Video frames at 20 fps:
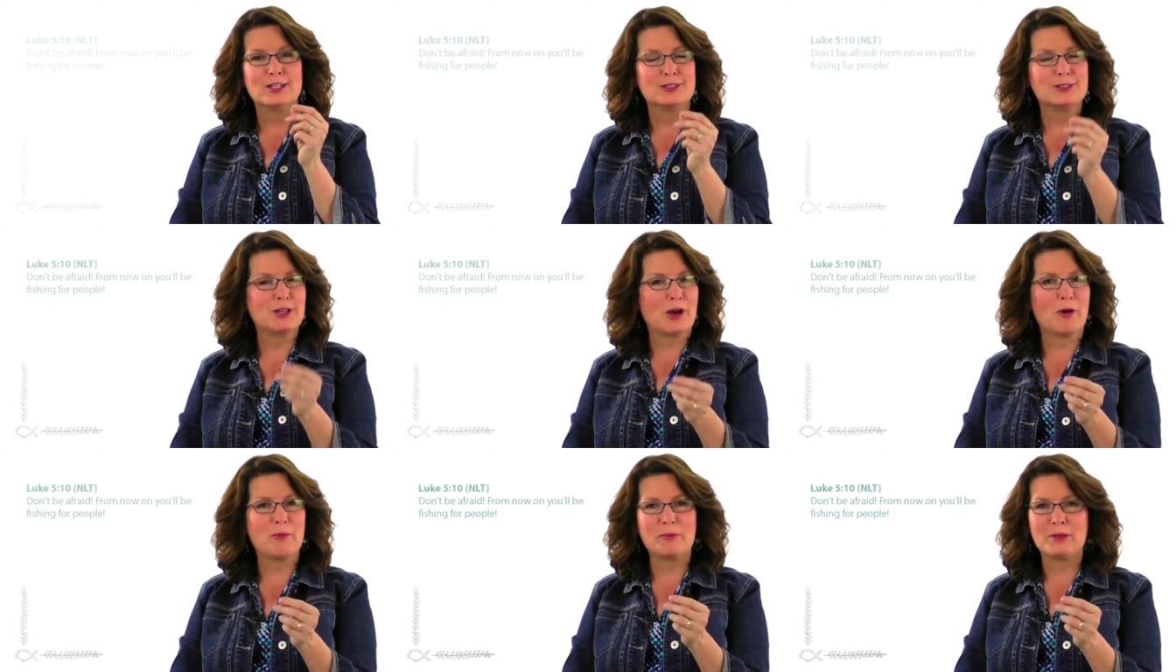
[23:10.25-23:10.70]

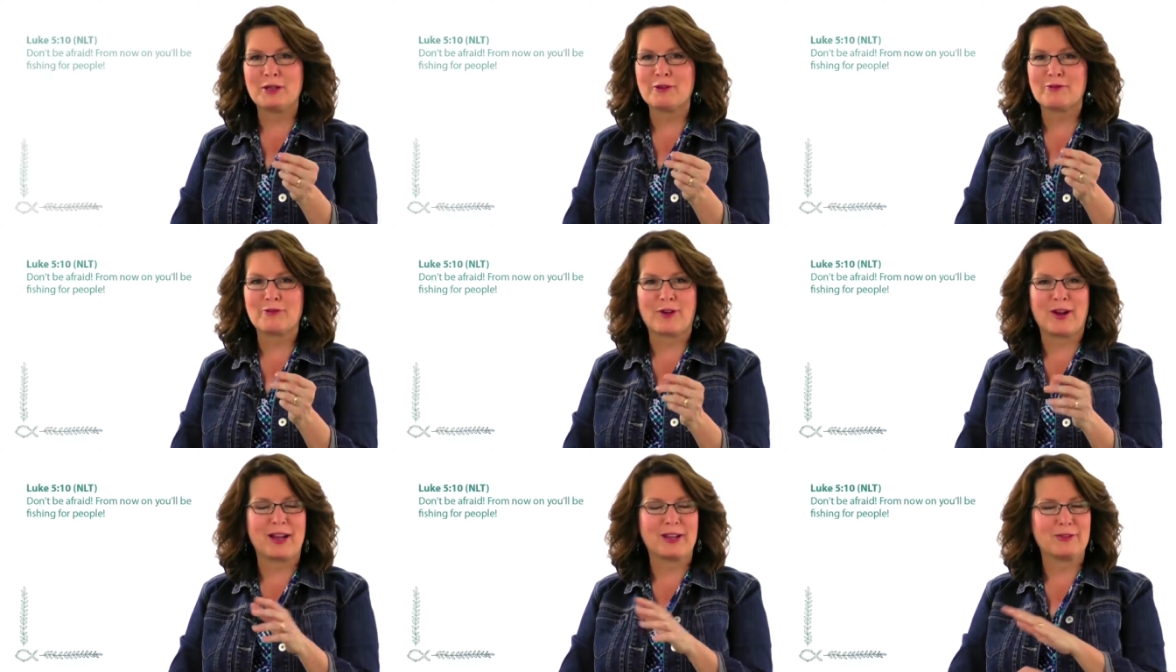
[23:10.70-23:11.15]
"Don't be
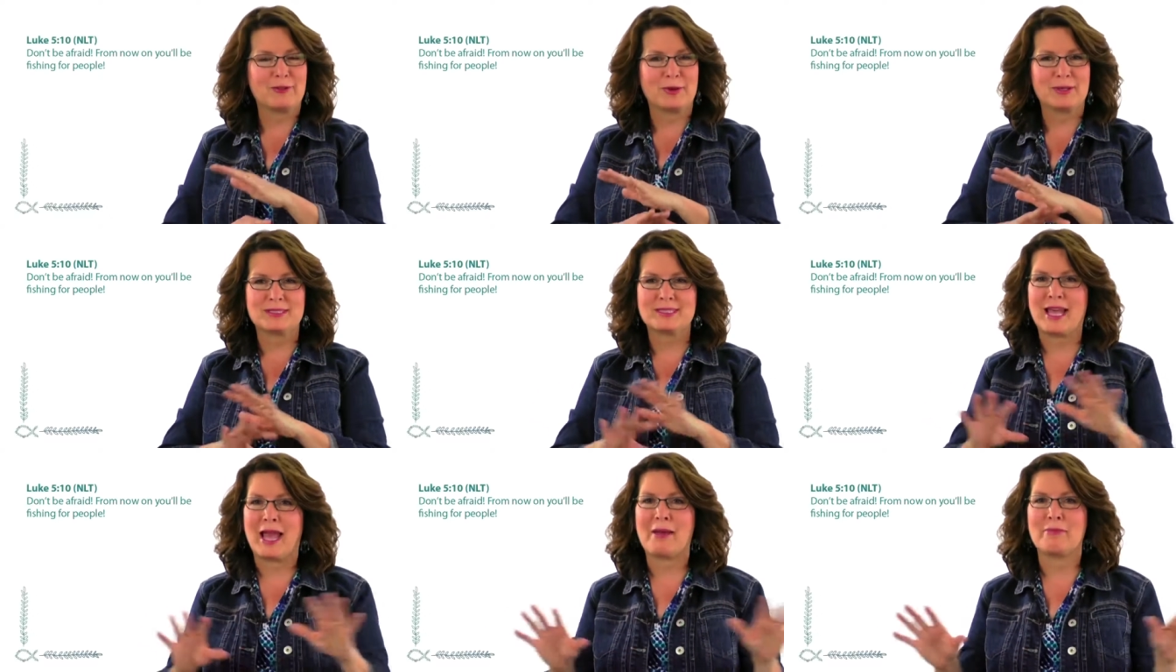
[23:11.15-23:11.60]
afraid of
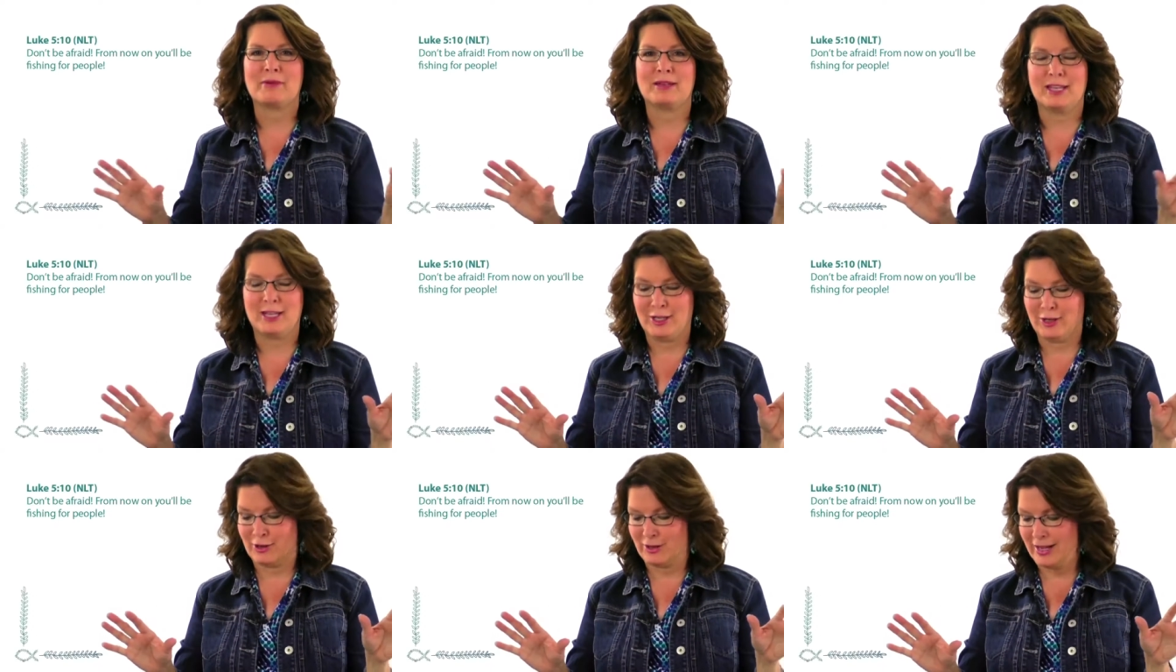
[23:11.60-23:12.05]
what's
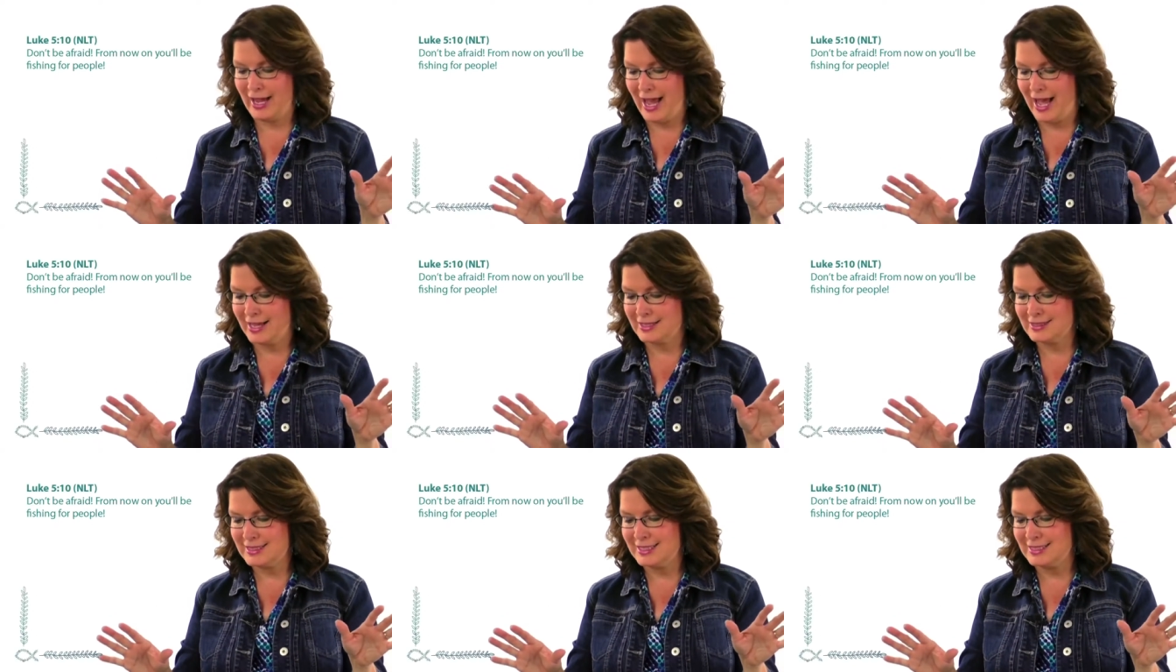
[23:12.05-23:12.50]
happening here,
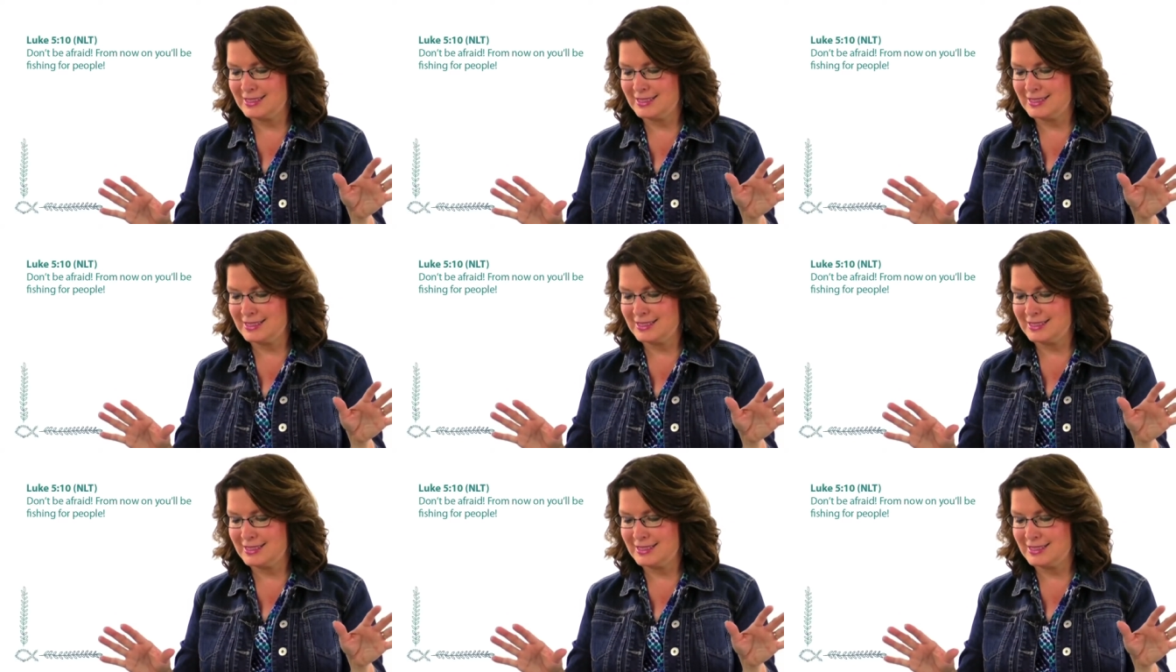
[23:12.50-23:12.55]
guys."